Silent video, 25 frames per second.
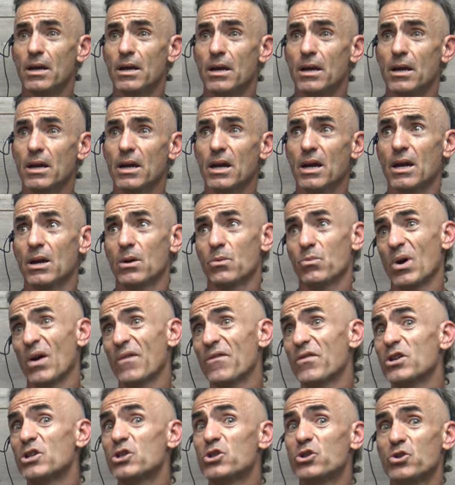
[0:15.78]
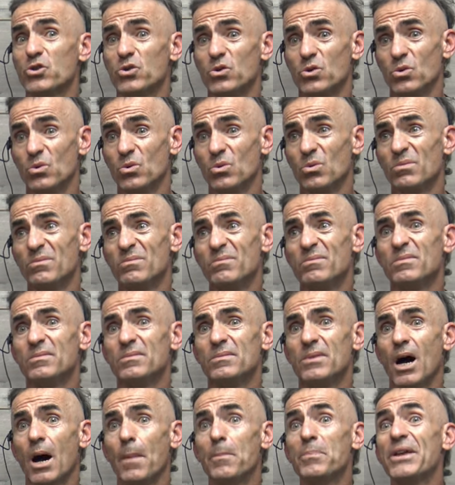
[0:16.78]
in reference to
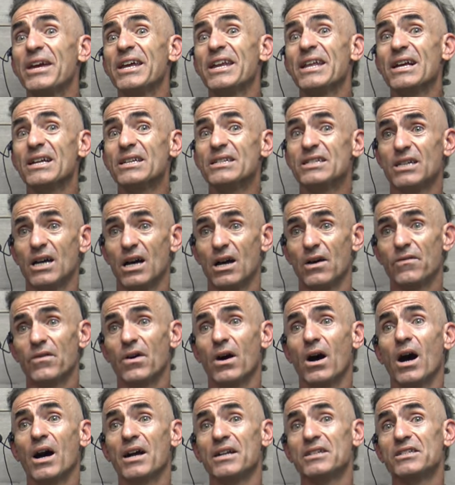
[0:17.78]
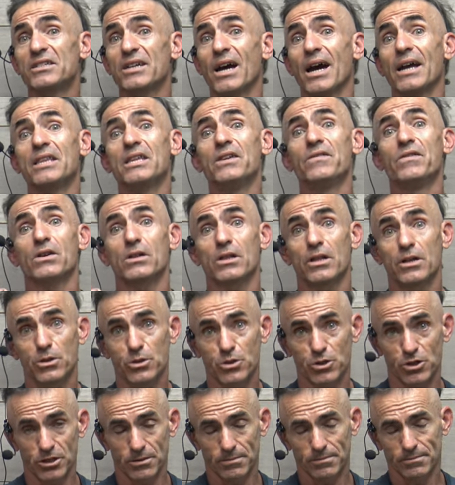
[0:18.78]
updating itself on scientific
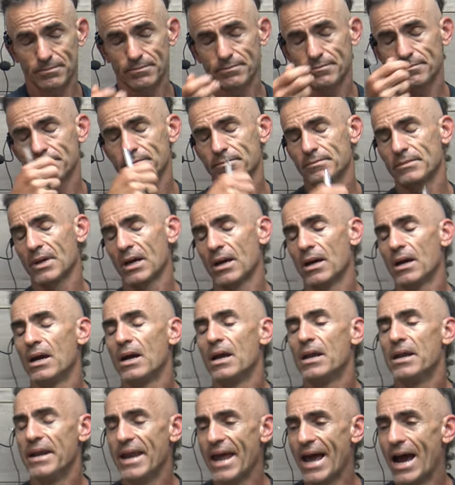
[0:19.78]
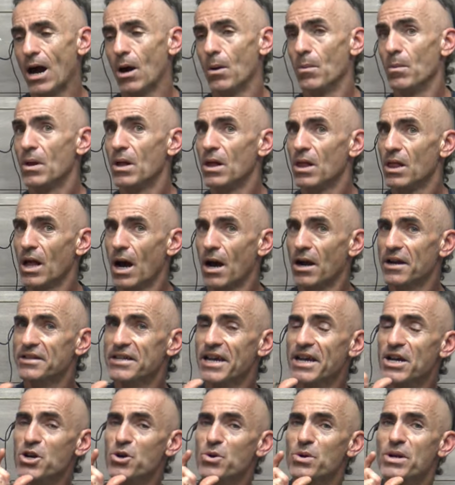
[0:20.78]
literature. Now, I want to
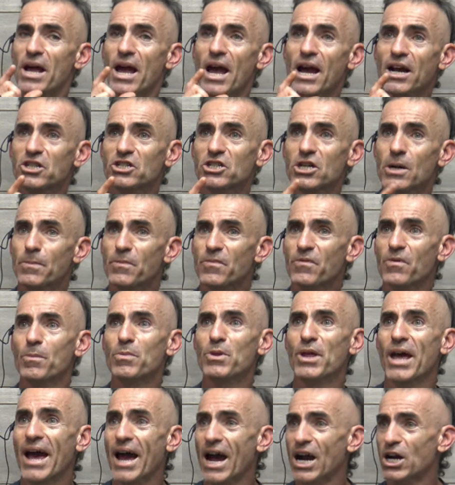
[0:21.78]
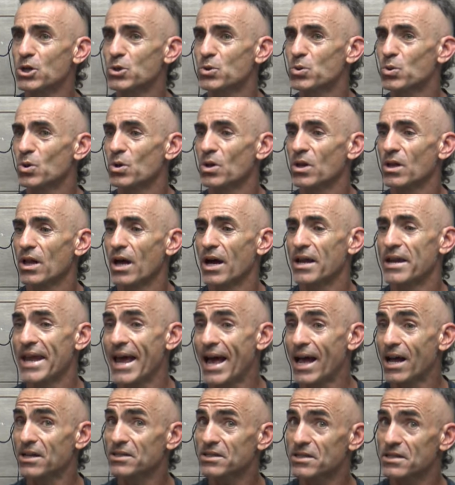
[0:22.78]
take you an excerpt from the actual
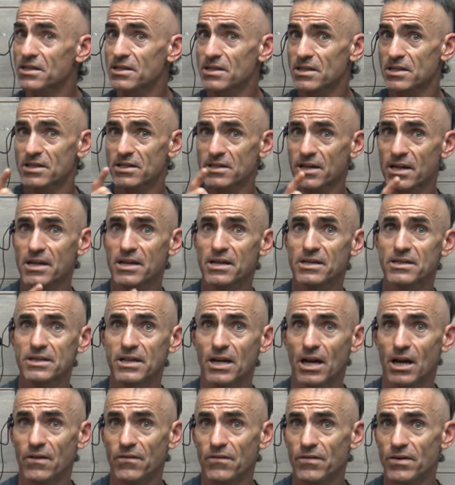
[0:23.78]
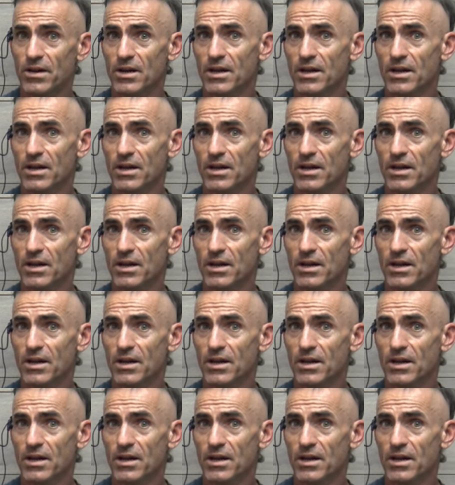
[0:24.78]
analysis of the study itself,